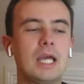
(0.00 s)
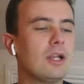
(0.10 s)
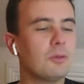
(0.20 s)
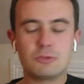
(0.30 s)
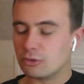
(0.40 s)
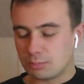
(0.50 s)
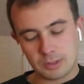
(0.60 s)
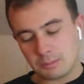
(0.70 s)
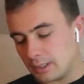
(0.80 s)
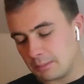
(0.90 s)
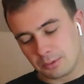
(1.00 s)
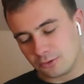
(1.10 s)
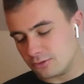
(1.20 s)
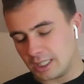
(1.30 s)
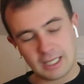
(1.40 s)
then I'm just being
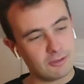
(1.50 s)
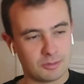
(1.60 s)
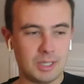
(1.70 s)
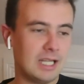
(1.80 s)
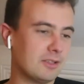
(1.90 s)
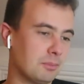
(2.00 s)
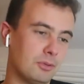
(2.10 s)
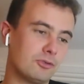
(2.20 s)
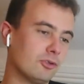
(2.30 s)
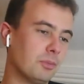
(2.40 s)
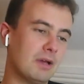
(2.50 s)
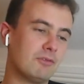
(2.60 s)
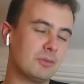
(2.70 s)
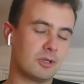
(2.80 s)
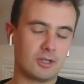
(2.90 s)
put down as a man that puts up
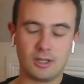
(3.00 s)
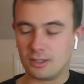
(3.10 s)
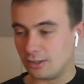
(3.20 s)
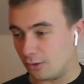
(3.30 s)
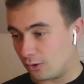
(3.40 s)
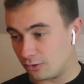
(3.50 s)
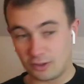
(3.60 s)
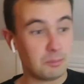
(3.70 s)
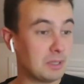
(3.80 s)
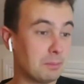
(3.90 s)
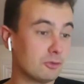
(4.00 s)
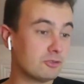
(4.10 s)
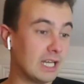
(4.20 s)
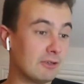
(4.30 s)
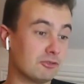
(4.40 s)
every McConnell horse. I'm being
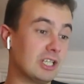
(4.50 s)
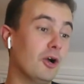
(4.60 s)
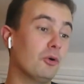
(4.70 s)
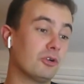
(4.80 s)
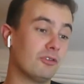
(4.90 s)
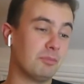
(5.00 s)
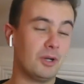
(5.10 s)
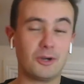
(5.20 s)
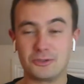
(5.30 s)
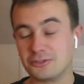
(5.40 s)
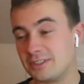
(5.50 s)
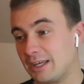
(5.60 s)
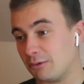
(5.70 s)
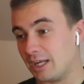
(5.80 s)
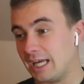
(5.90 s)
put down as the owner of
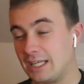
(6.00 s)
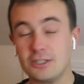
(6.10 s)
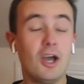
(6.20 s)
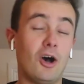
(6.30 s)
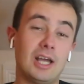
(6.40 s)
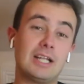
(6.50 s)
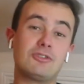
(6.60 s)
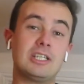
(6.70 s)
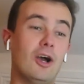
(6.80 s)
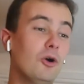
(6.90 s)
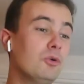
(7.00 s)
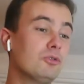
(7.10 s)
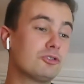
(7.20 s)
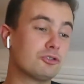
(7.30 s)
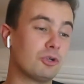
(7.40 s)
Bardenstown Lad. I actually
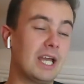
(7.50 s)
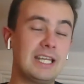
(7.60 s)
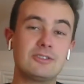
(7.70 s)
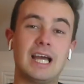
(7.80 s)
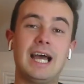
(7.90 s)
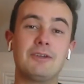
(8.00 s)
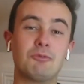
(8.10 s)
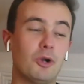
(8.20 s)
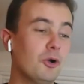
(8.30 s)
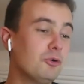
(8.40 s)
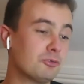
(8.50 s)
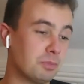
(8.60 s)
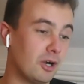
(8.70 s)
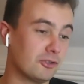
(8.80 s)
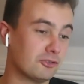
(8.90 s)
owned, trained and
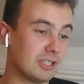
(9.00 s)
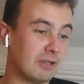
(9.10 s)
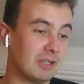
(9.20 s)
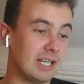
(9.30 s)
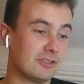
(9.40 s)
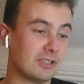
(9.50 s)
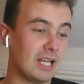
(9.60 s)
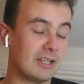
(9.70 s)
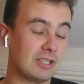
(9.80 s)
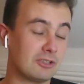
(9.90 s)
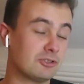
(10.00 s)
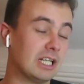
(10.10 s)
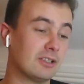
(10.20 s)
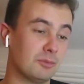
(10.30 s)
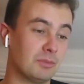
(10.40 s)
rode Bardenstown Lad at
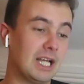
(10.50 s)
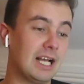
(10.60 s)
Cheltenham